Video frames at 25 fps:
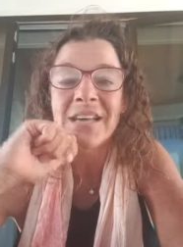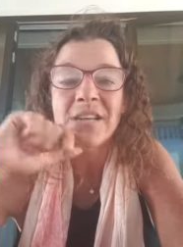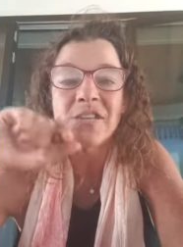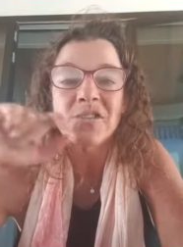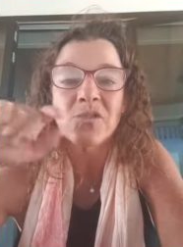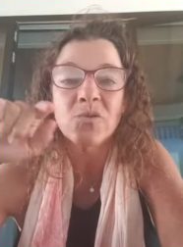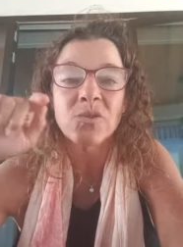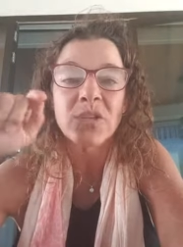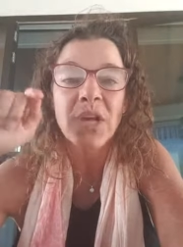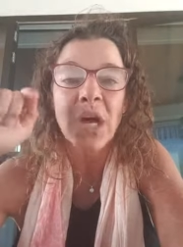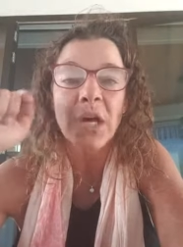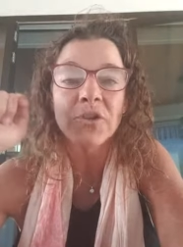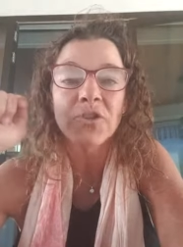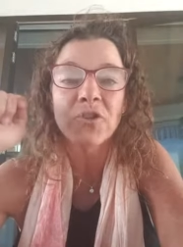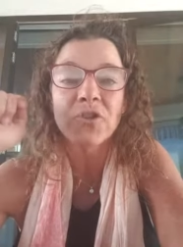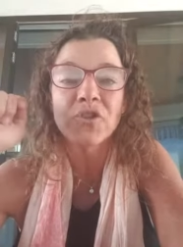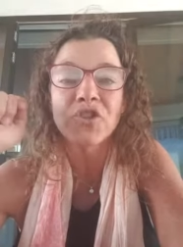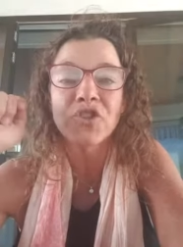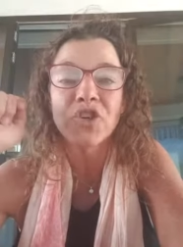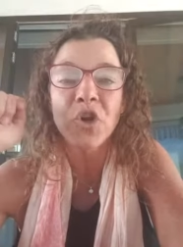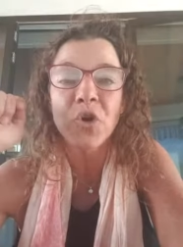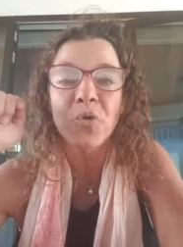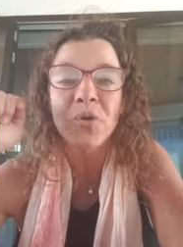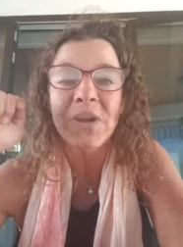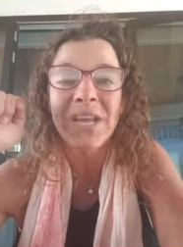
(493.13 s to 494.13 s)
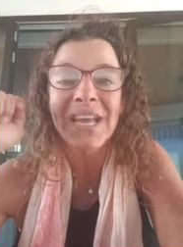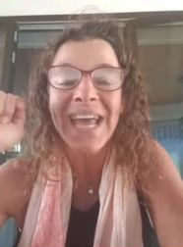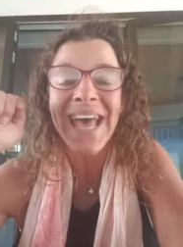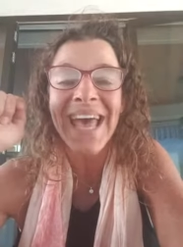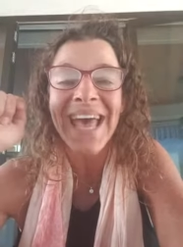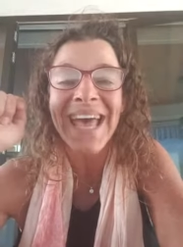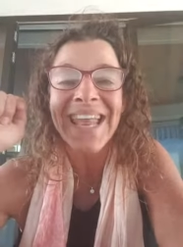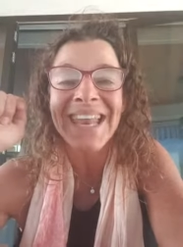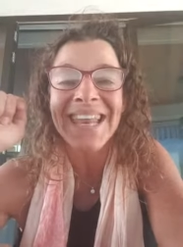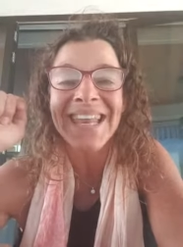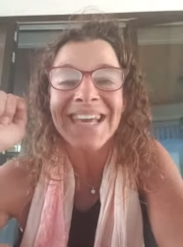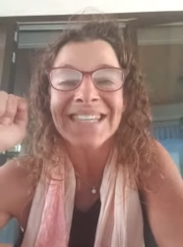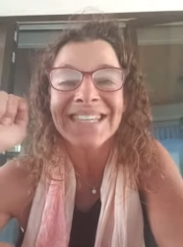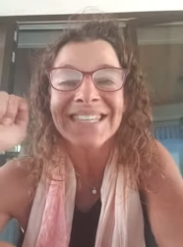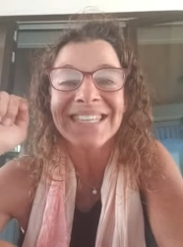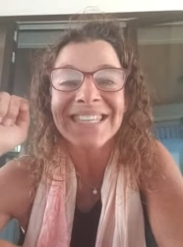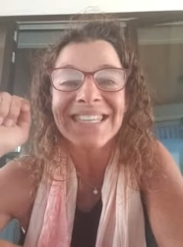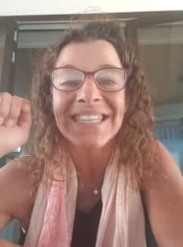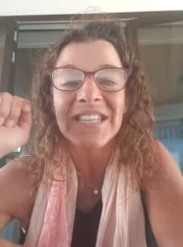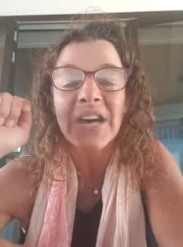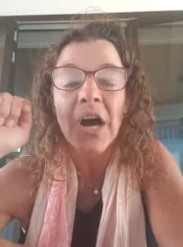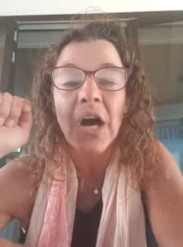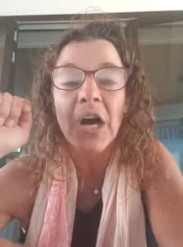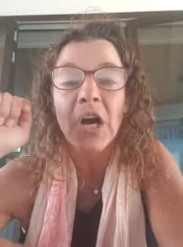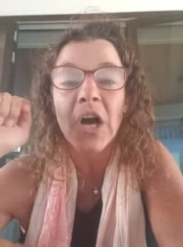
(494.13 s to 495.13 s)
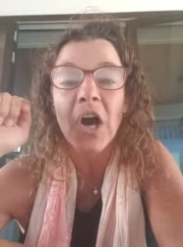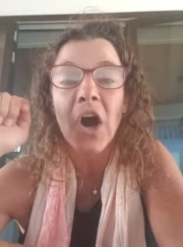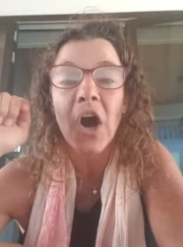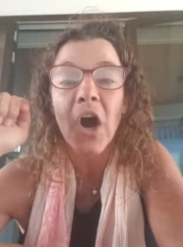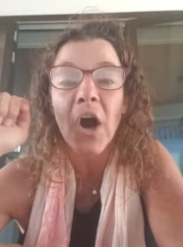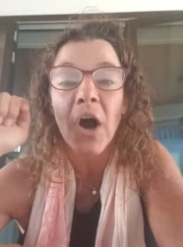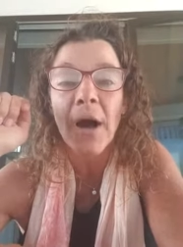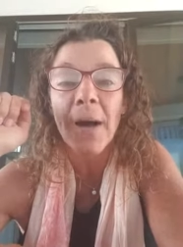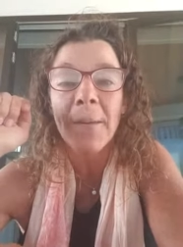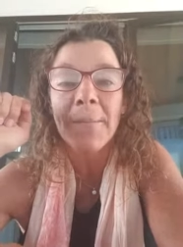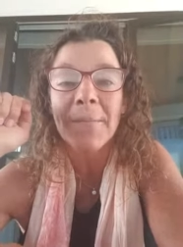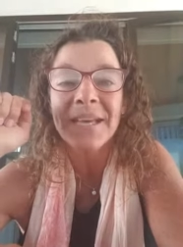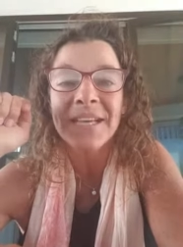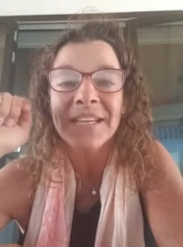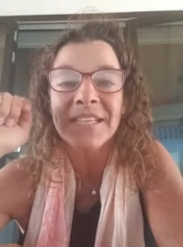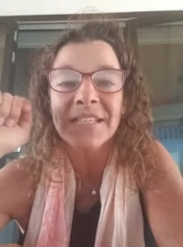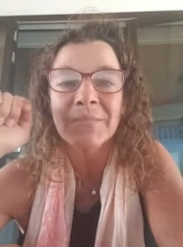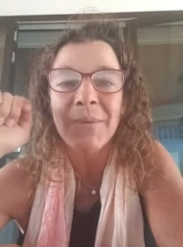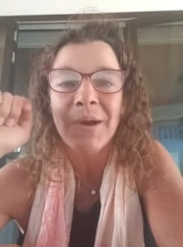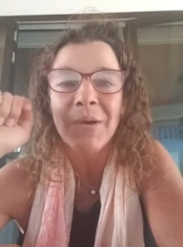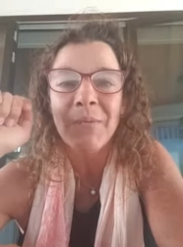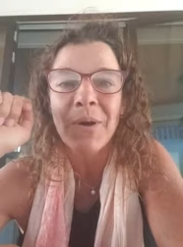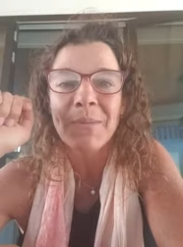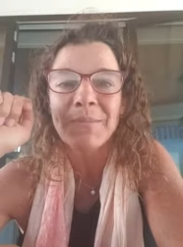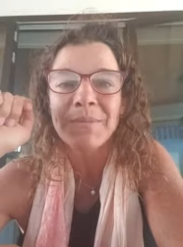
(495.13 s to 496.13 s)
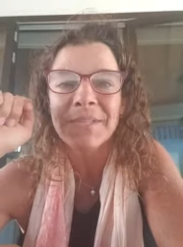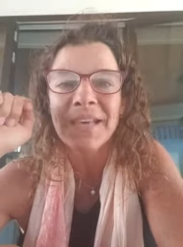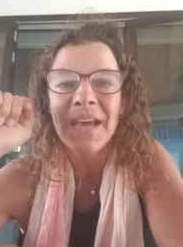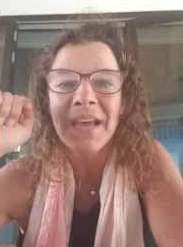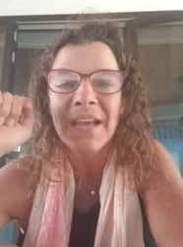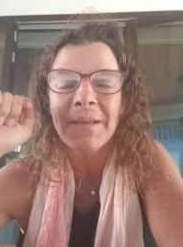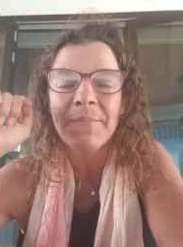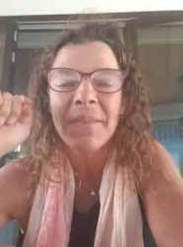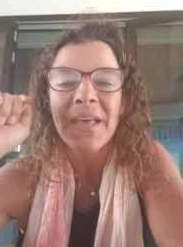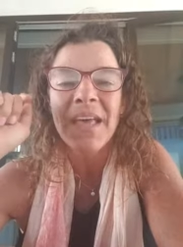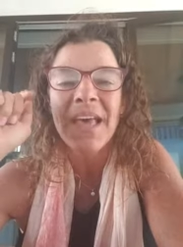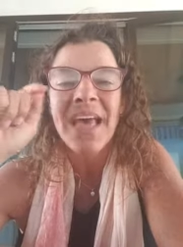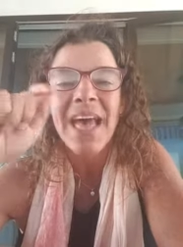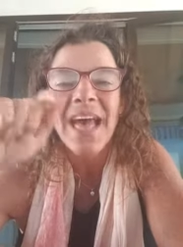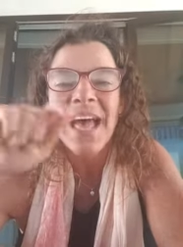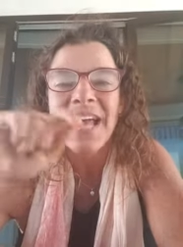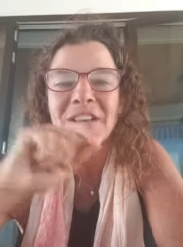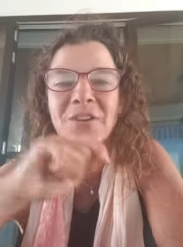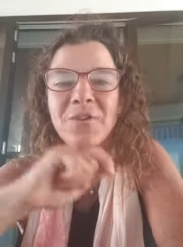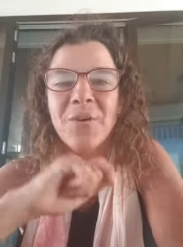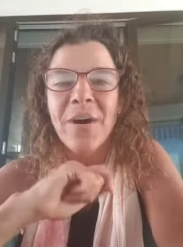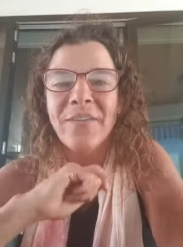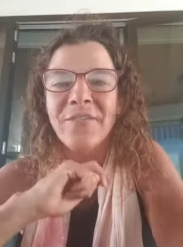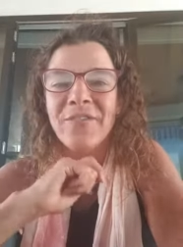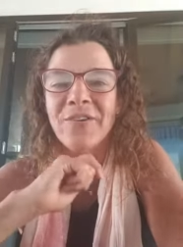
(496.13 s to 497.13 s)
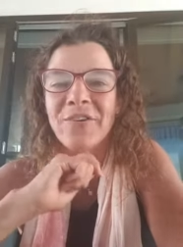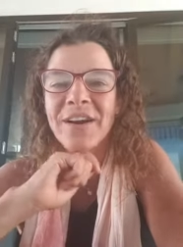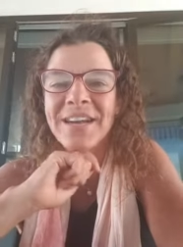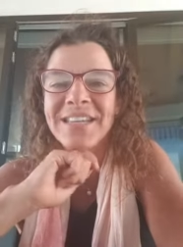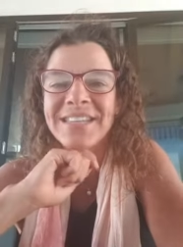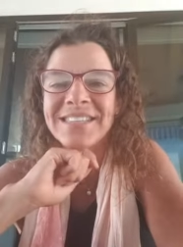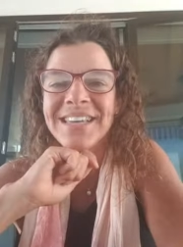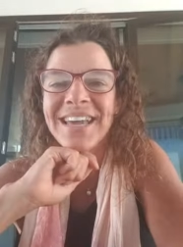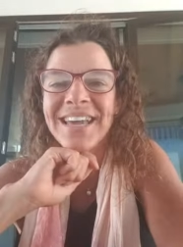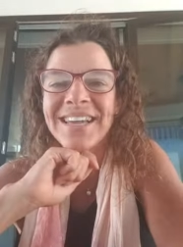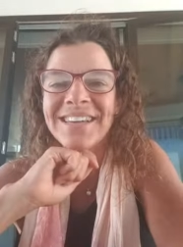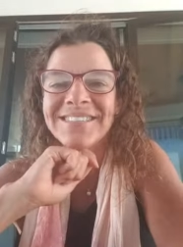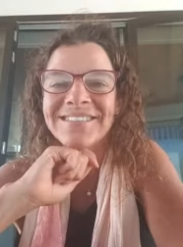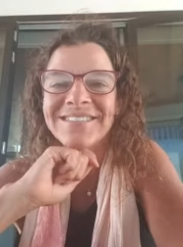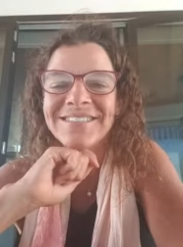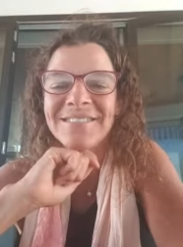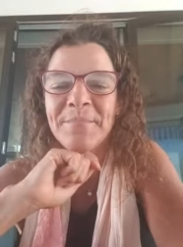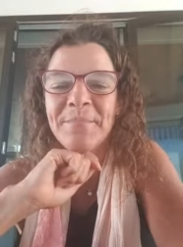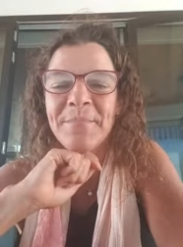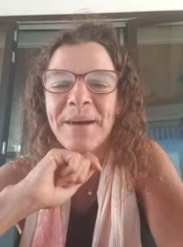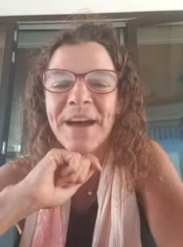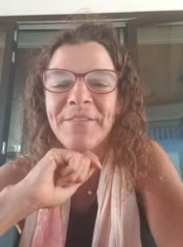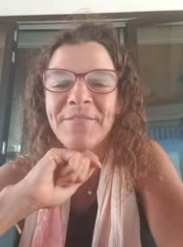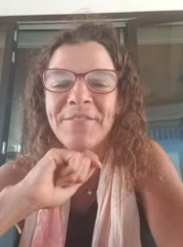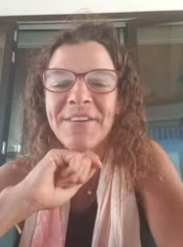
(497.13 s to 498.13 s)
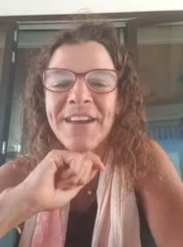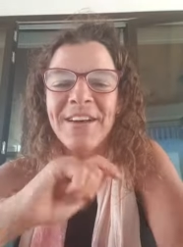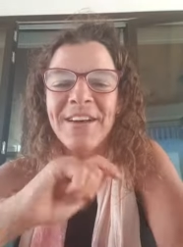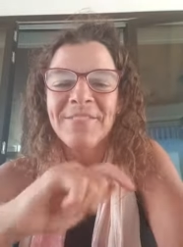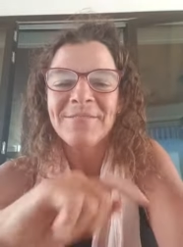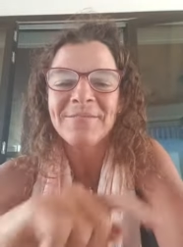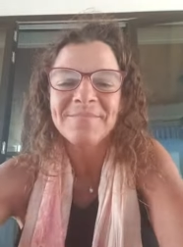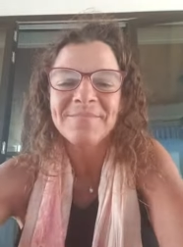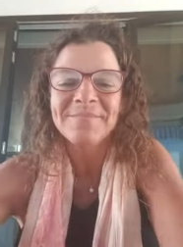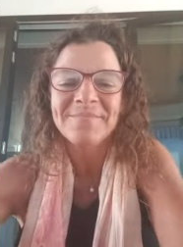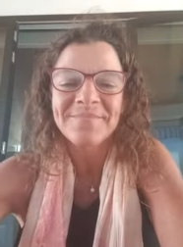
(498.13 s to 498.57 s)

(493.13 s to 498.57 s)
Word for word: So drjodynd.com is my website, and you have a great day. Bye for now.